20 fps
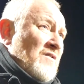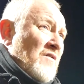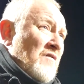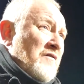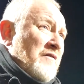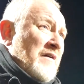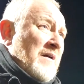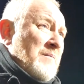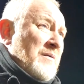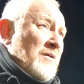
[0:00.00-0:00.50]
not
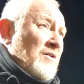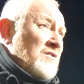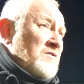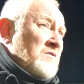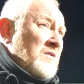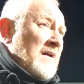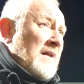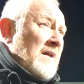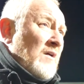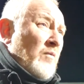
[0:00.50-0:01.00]
fit because
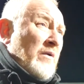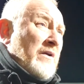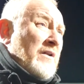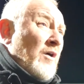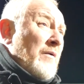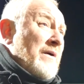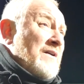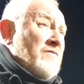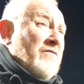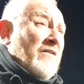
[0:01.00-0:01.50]
we
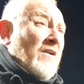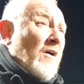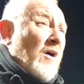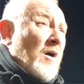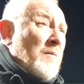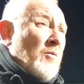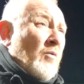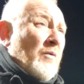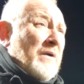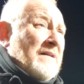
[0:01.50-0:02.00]
know he's
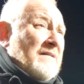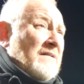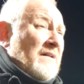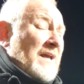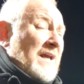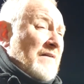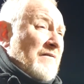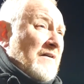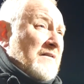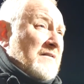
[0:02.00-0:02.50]
reliable and he's going to
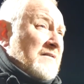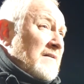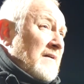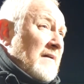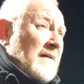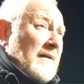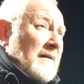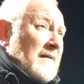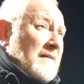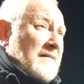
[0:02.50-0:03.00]
give us
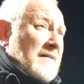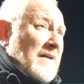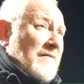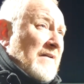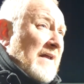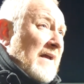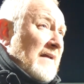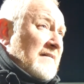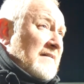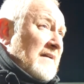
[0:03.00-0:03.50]
seven
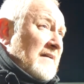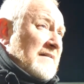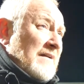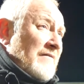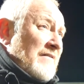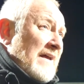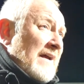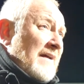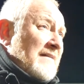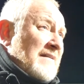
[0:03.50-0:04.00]
out of six,
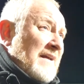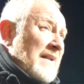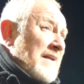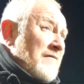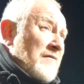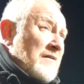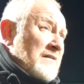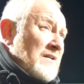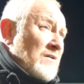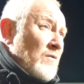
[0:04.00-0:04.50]
seven out of ten
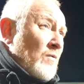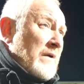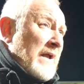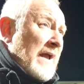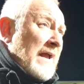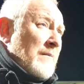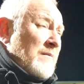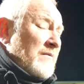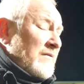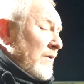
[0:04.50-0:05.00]
every single
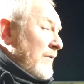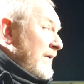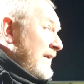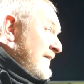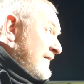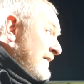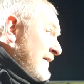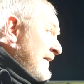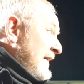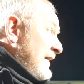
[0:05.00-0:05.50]
game. So and
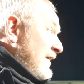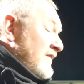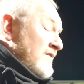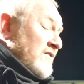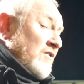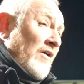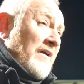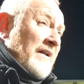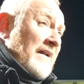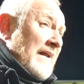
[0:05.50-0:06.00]
he's
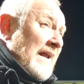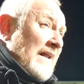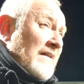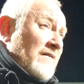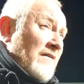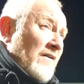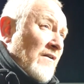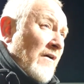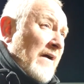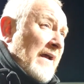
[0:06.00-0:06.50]
slotted in again
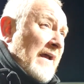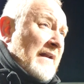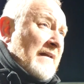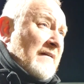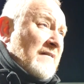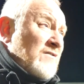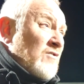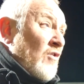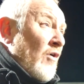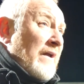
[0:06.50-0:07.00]
tonight, and
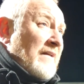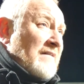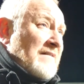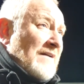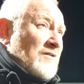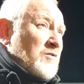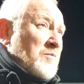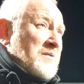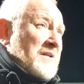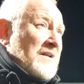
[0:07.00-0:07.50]
it's not his
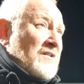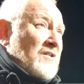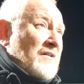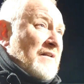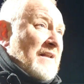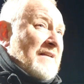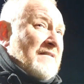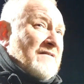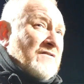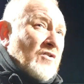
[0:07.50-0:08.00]
natural position,
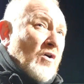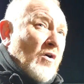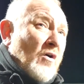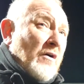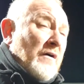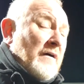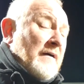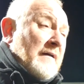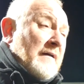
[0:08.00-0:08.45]
and he's not,